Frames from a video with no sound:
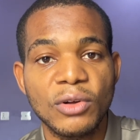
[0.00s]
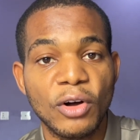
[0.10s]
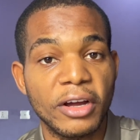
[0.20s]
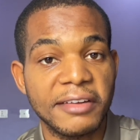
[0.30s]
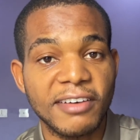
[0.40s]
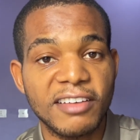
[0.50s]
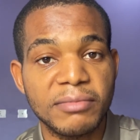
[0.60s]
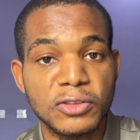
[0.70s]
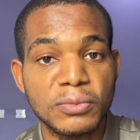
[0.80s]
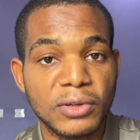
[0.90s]
or a
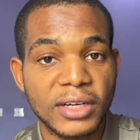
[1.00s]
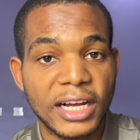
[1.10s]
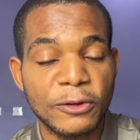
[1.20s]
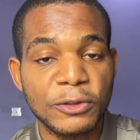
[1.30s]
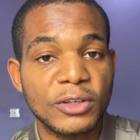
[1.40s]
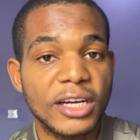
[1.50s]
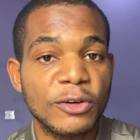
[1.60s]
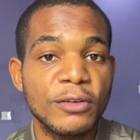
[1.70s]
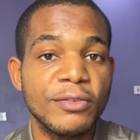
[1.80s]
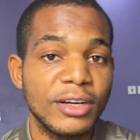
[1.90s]
5-bedroom bungalow, you can
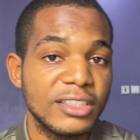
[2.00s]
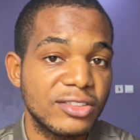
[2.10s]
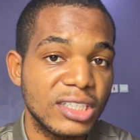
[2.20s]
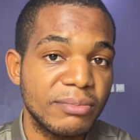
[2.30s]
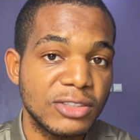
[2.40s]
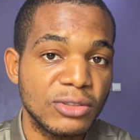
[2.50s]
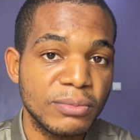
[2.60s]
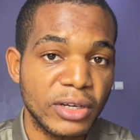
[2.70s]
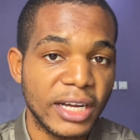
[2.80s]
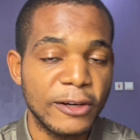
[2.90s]
go for a 3-bedroom
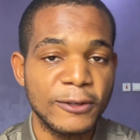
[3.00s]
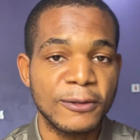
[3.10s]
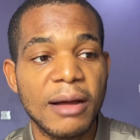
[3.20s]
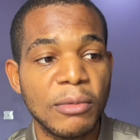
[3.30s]
bungalow.